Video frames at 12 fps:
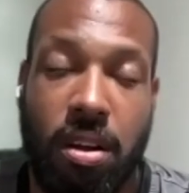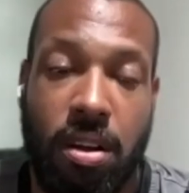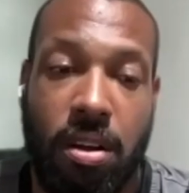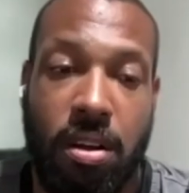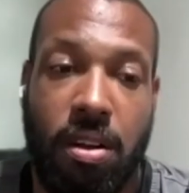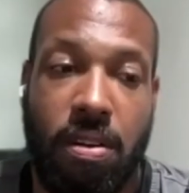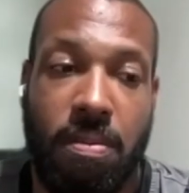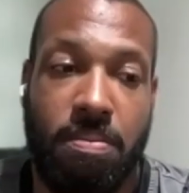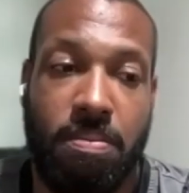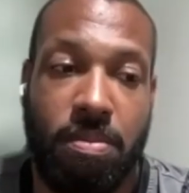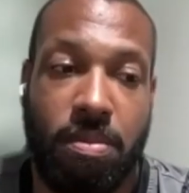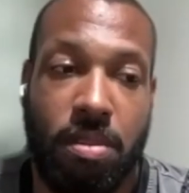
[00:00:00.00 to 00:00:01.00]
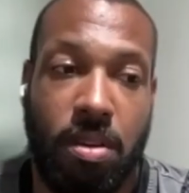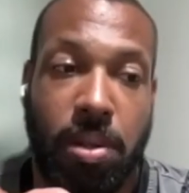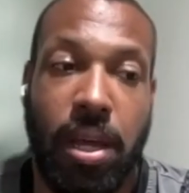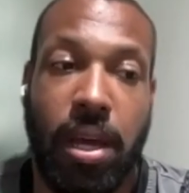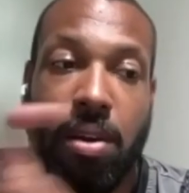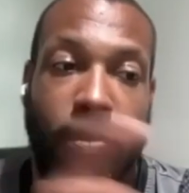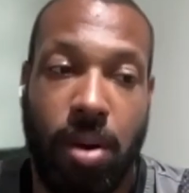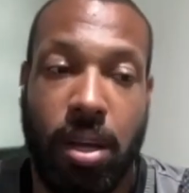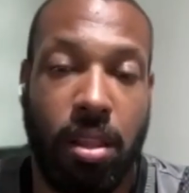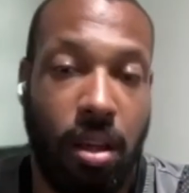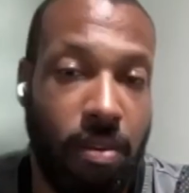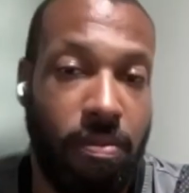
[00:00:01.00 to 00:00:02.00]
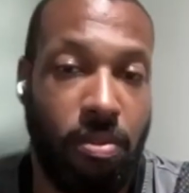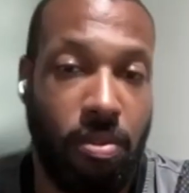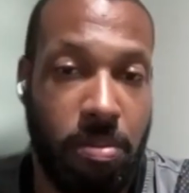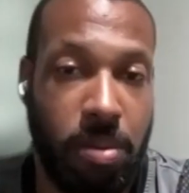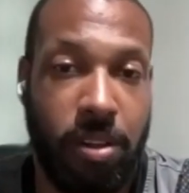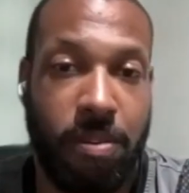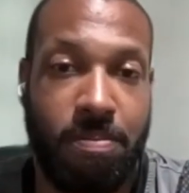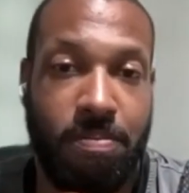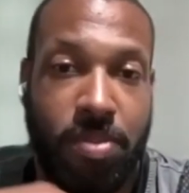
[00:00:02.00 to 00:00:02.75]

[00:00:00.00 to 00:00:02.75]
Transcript: a black and white LUT for me.